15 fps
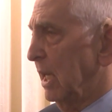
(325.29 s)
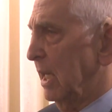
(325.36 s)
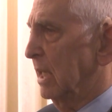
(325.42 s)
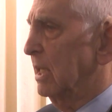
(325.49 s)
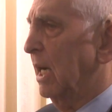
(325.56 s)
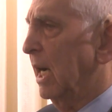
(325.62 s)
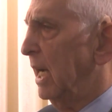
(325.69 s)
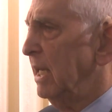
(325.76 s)

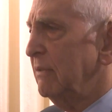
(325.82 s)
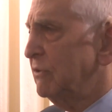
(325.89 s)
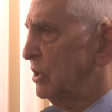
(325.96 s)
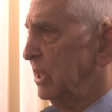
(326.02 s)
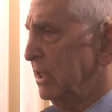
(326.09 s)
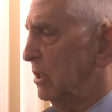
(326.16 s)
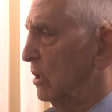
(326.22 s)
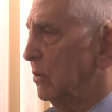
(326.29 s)
And I have
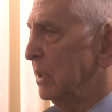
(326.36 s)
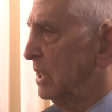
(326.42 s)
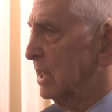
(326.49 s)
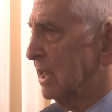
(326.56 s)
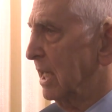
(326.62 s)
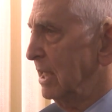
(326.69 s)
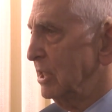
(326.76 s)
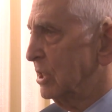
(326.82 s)
seen no
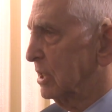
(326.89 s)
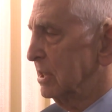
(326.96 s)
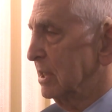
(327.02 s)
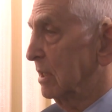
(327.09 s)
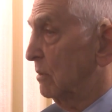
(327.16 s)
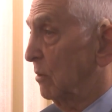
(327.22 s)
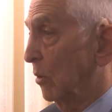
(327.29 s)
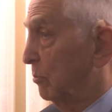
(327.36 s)
indication
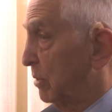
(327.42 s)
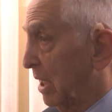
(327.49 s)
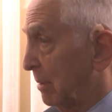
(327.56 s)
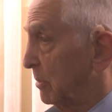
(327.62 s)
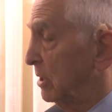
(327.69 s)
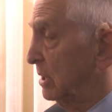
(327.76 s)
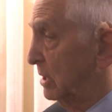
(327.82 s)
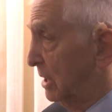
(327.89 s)
that
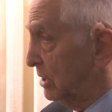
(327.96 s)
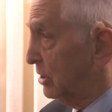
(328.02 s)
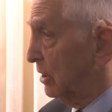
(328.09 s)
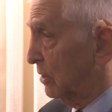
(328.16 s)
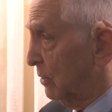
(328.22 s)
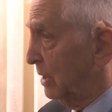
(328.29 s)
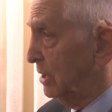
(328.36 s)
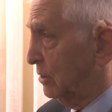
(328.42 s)
Obama
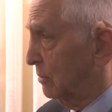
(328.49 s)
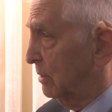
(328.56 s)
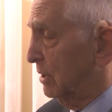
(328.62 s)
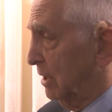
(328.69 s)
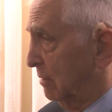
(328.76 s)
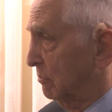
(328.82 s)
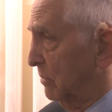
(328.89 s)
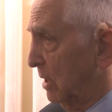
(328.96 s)
disagrees with
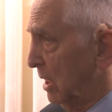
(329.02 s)
him.